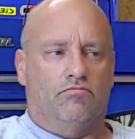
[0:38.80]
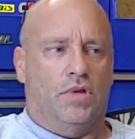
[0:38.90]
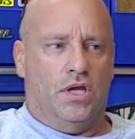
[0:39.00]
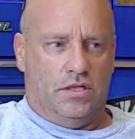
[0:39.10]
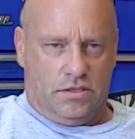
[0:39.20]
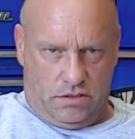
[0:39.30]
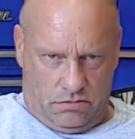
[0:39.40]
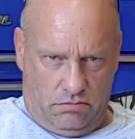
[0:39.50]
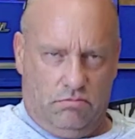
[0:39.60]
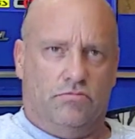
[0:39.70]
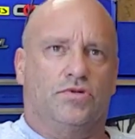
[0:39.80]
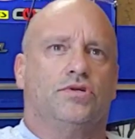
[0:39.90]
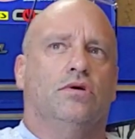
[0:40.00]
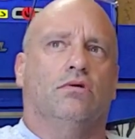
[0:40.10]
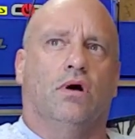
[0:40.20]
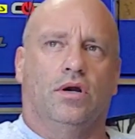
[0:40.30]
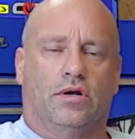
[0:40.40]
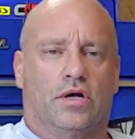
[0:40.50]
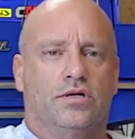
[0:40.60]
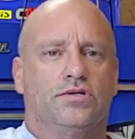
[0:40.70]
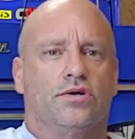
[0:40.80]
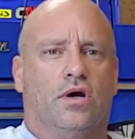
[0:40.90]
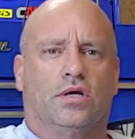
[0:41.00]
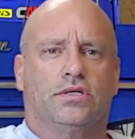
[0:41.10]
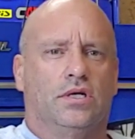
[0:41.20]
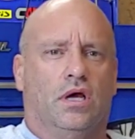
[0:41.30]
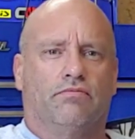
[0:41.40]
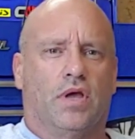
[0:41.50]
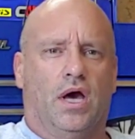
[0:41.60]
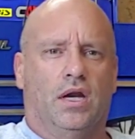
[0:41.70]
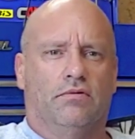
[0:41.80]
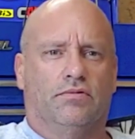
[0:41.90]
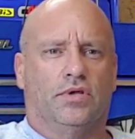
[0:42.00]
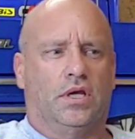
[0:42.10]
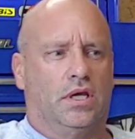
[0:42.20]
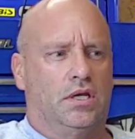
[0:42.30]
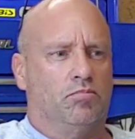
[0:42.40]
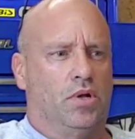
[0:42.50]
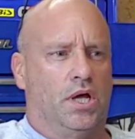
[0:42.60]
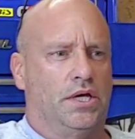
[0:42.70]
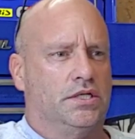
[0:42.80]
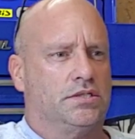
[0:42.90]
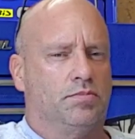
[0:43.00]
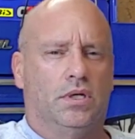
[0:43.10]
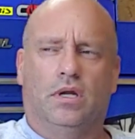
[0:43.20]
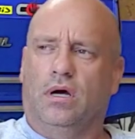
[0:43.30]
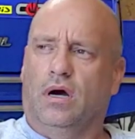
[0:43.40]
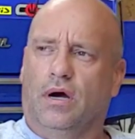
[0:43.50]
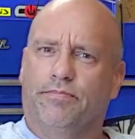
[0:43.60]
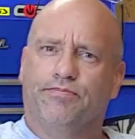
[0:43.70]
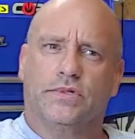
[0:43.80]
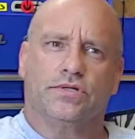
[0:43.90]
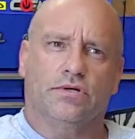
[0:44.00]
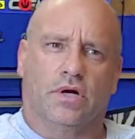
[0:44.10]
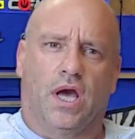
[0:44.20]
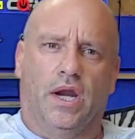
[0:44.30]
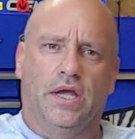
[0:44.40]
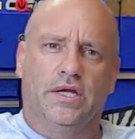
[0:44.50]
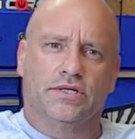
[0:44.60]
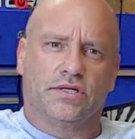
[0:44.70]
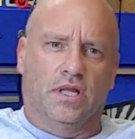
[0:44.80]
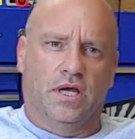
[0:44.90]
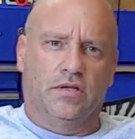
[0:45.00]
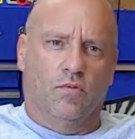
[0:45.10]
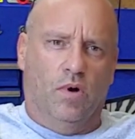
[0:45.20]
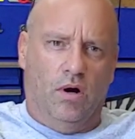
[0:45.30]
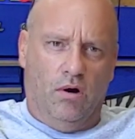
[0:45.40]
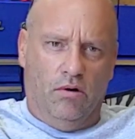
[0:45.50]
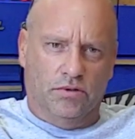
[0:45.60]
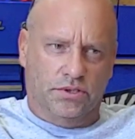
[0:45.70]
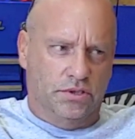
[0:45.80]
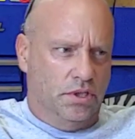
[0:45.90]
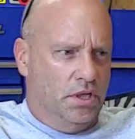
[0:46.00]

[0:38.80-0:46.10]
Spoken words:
It's still under construction. I've got everything in place, but still got to insulate the walls and